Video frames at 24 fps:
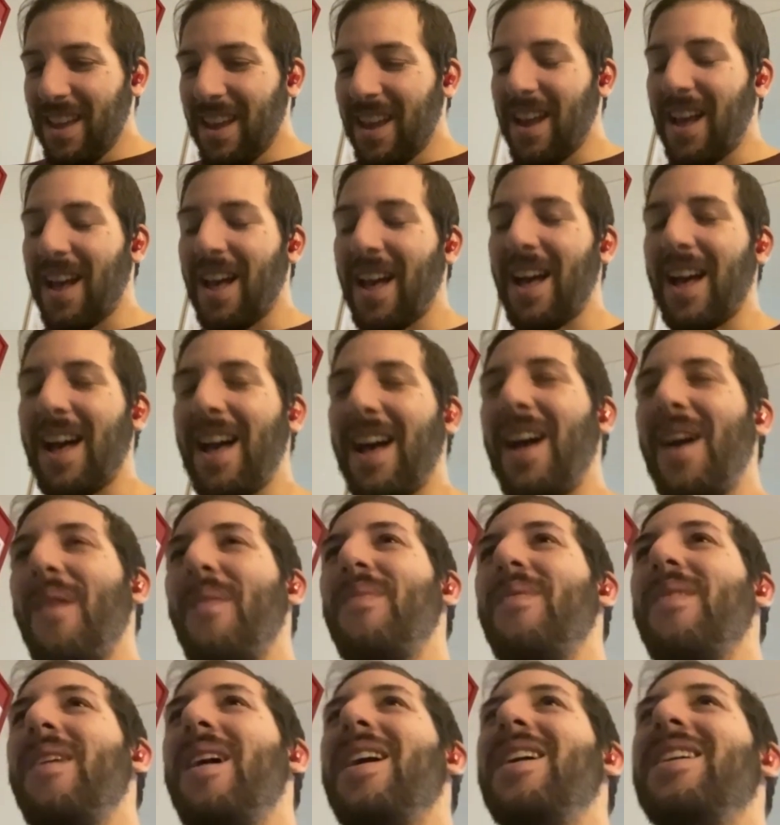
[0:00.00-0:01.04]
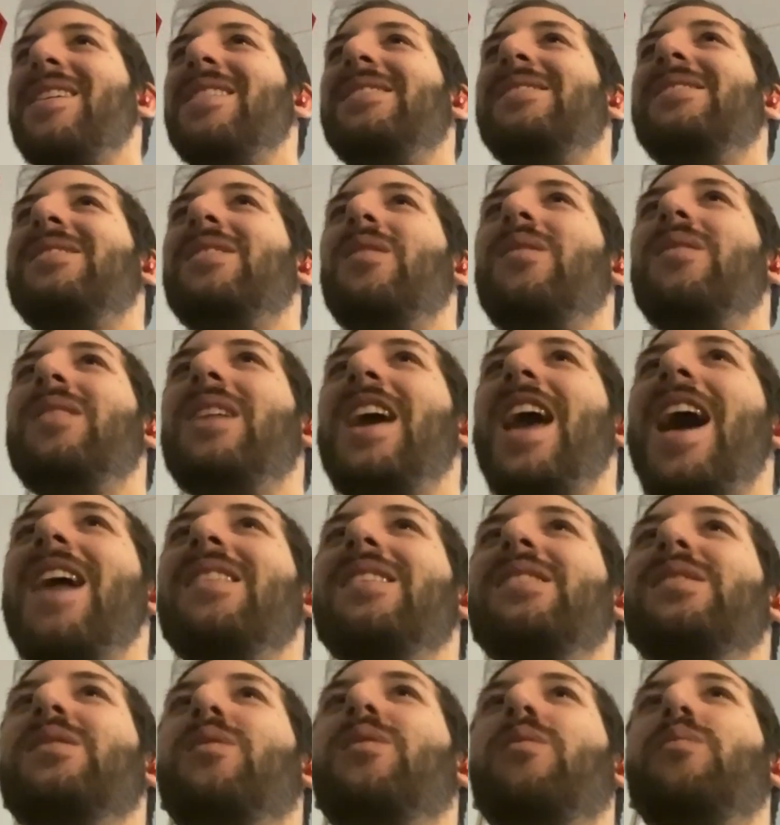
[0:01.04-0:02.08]
Uh, so they had
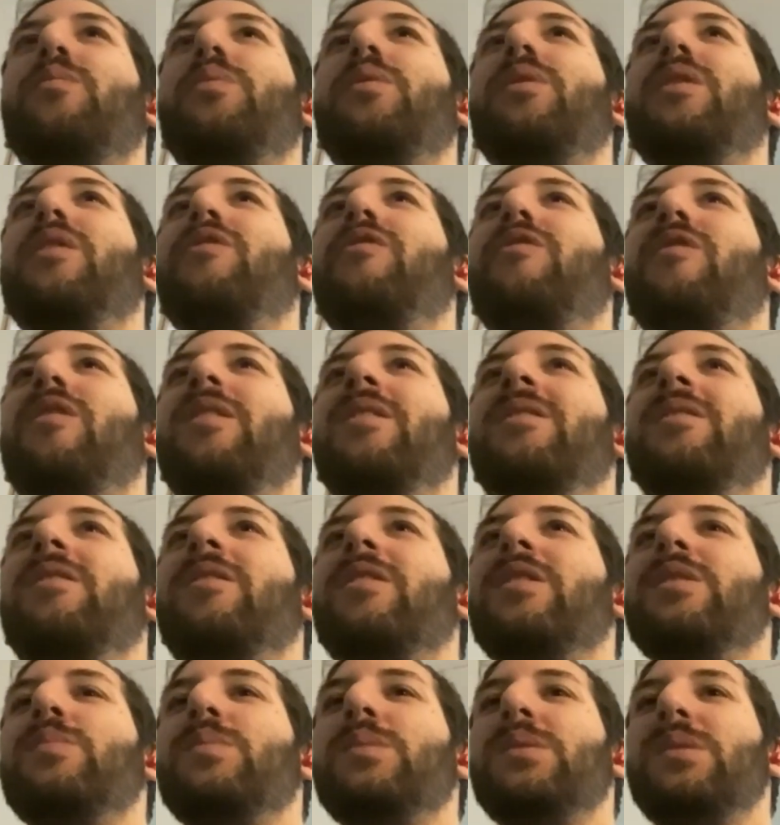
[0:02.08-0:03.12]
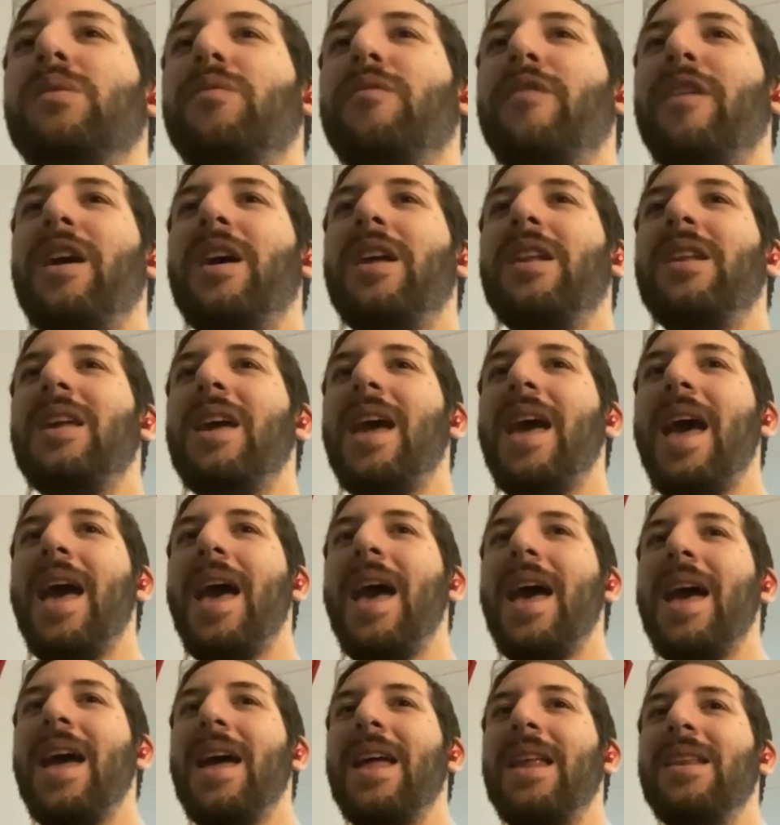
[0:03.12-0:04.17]
this pretty fun Christmas event,
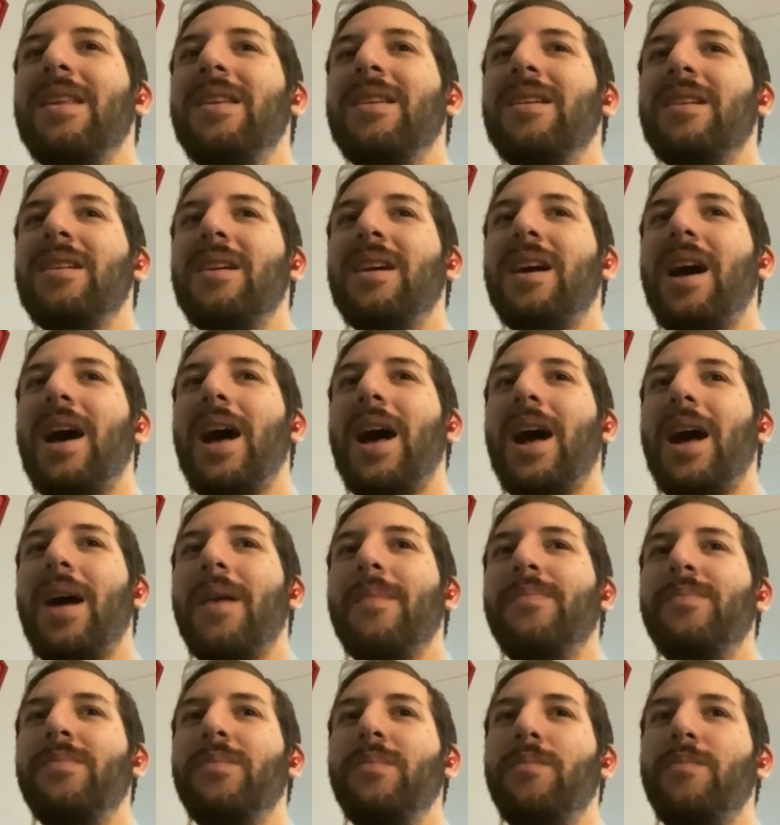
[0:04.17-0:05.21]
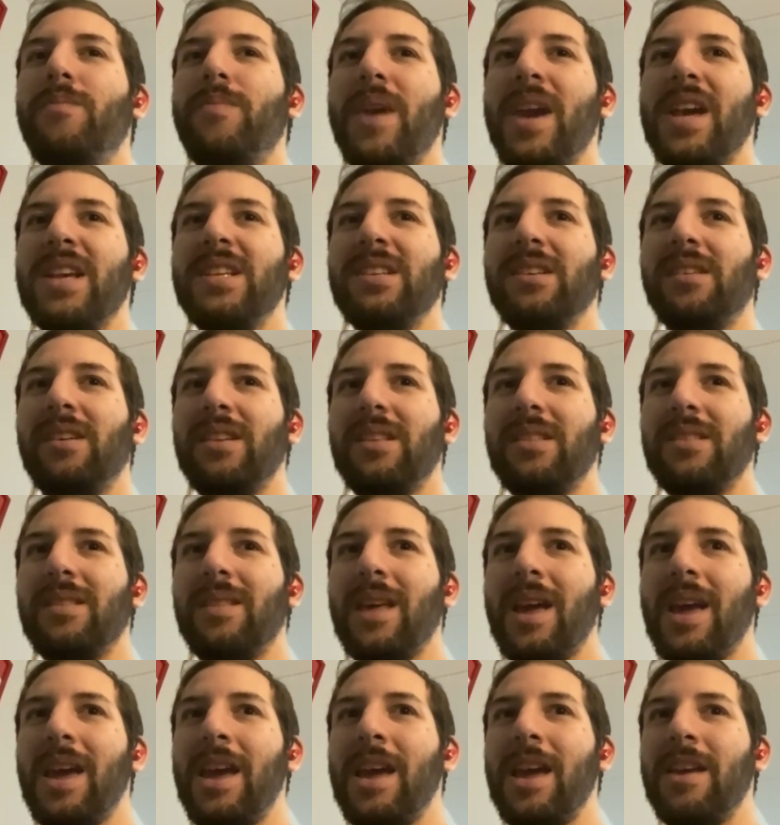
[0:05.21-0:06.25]
and uh, basically
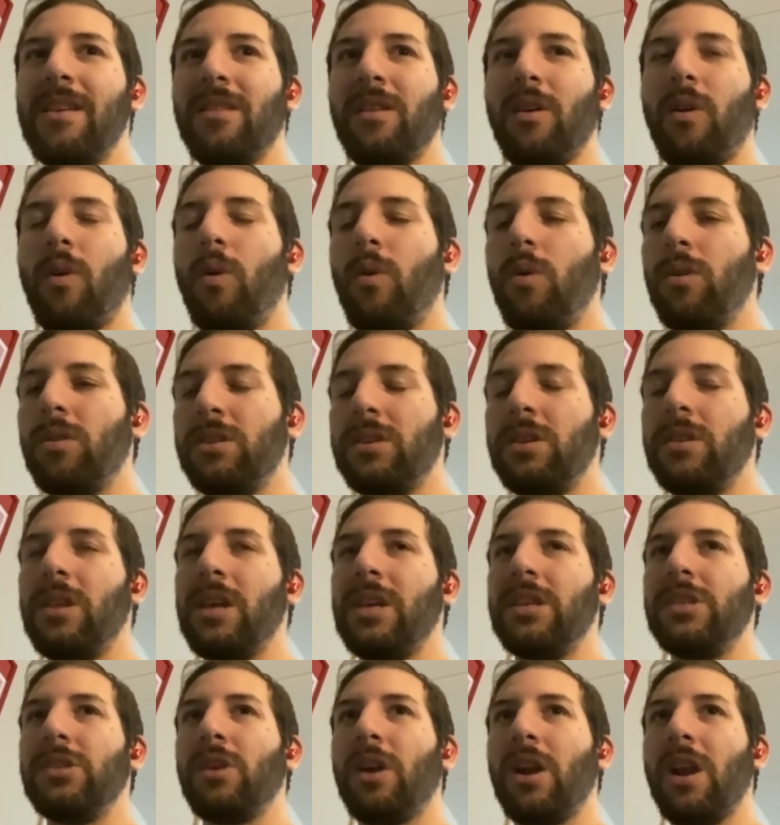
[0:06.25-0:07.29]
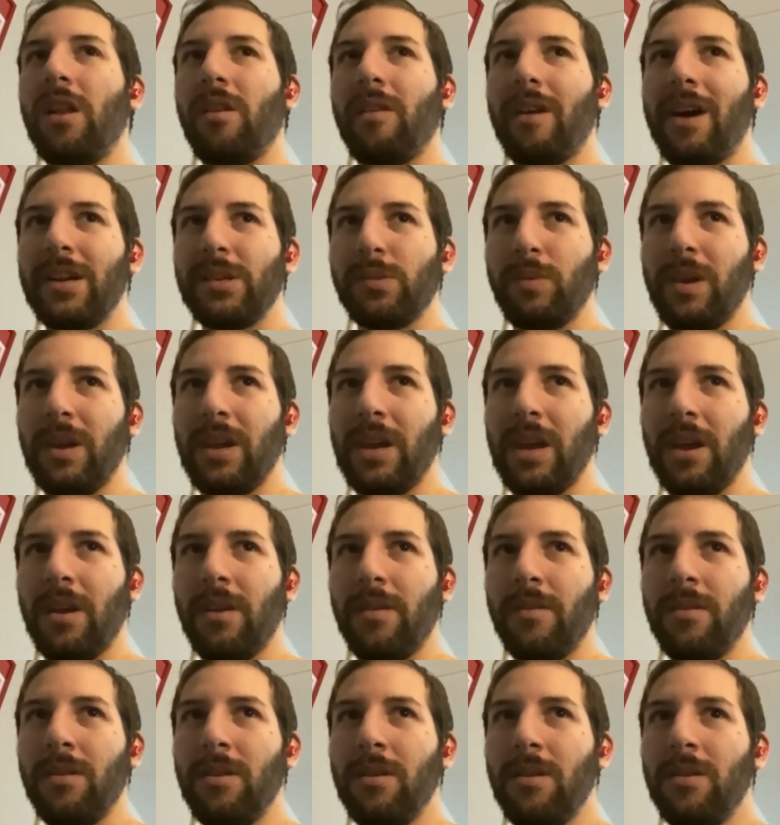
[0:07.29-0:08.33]
they the whole so they started last
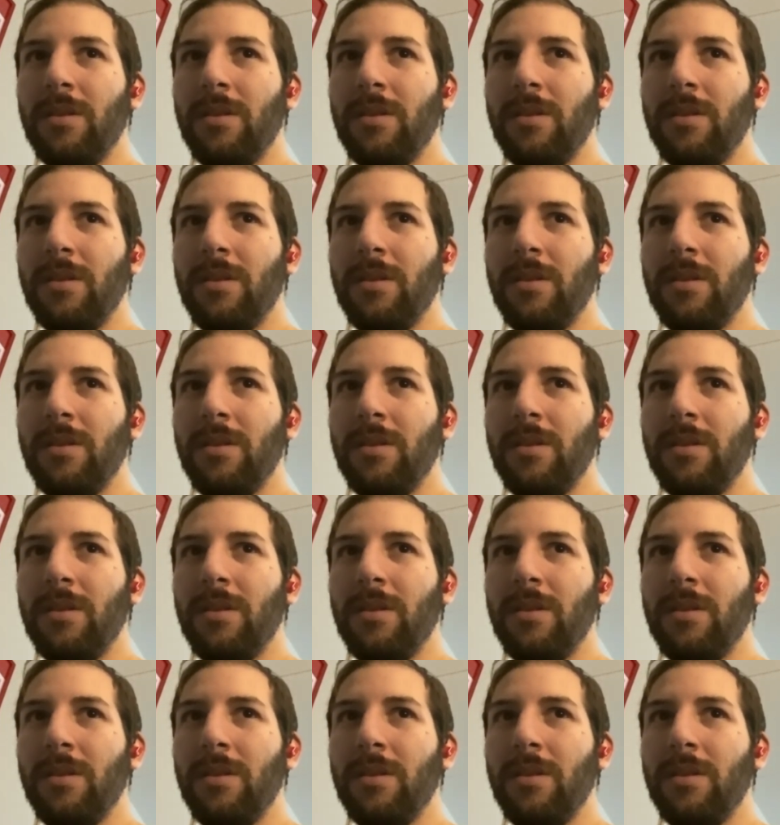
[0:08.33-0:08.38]
weekend.